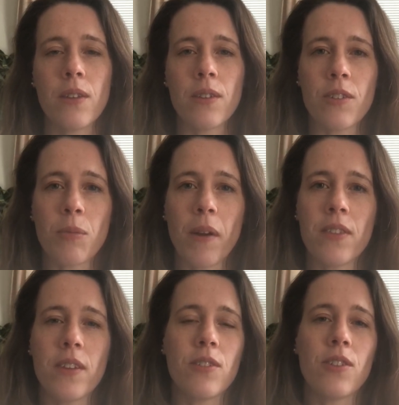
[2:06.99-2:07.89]
Despite
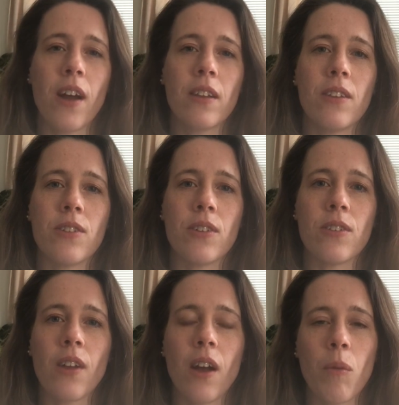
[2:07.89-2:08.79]
these
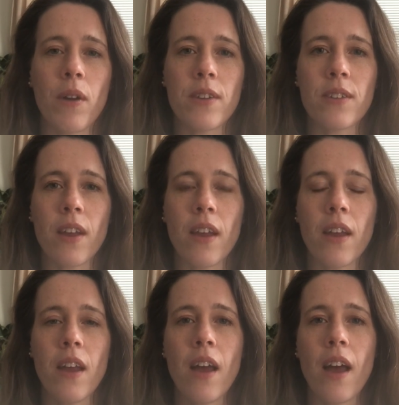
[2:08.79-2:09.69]
challenges, I want to
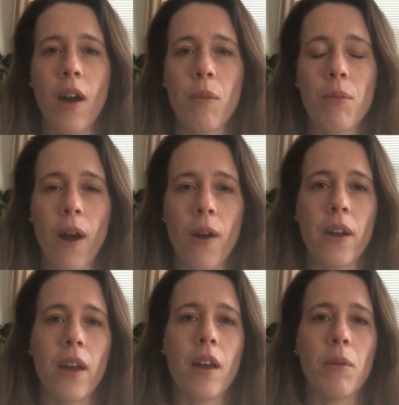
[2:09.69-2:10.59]
say how proud
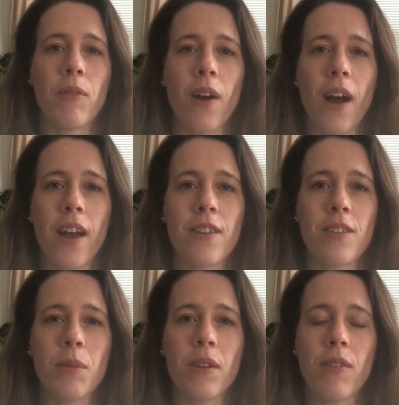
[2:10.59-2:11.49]
I am of our
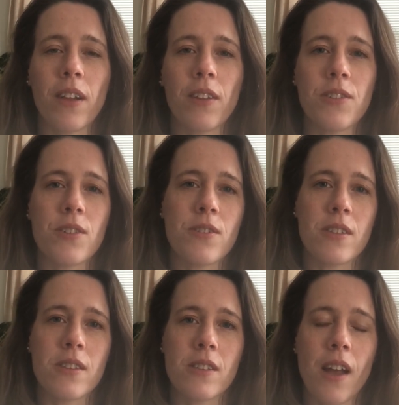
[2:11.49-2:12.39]
ISP volunteers
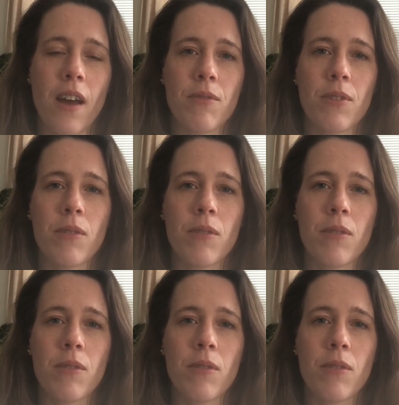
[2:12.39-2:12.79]
and staff